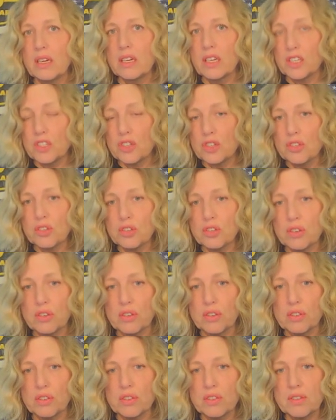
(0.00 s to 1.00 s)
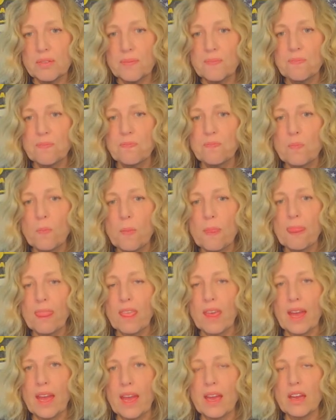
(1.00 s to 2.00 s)
concerns.
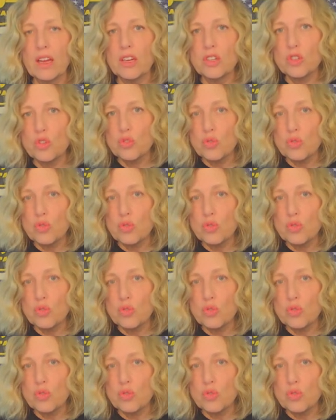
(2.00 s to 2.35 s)
Okay.